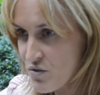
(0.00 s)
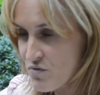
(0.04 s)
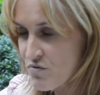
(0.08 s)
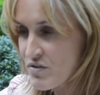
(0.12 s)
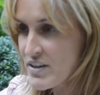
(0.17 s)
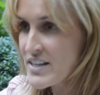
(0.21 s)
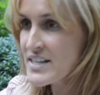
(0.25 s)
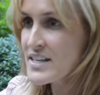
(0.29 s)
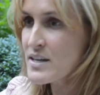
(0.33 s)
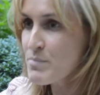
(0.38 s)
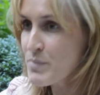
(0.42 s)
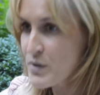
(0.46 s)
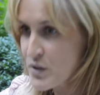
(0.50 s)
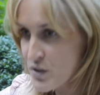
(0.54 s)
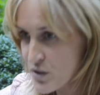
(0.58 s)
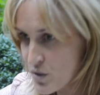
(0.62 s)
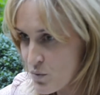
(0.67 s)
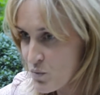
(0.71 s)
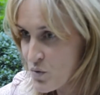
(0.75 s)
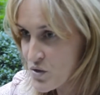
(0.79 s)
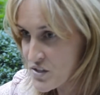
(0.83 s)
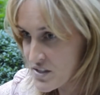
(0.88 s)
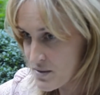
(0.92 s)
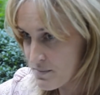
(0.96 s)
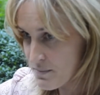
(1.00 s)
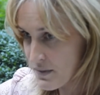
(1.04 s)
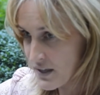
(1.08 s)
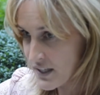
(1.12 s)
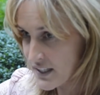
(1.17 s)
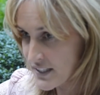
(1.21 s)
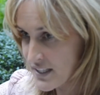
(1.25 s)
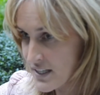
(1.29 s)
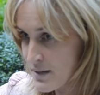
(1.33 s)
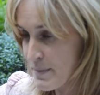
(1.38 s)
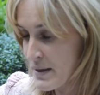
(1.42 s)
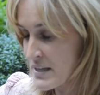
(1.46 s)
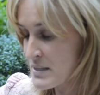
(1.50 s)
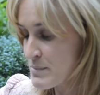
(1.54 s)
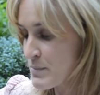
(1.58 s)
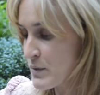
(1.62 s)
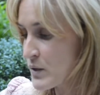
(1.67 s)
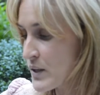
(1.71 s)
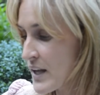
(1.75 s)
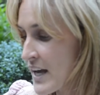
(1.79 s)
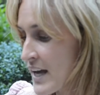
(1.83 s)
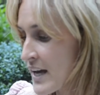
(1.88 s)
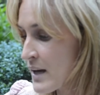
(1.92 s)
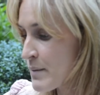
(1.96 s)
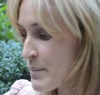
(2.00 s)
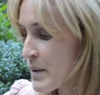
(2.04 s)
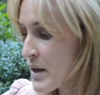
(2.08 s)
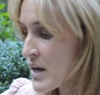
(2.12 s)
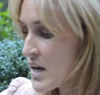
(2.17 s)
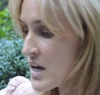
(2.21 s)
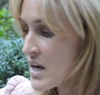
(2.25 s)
reading a book that wasn't mine in a baseball cap.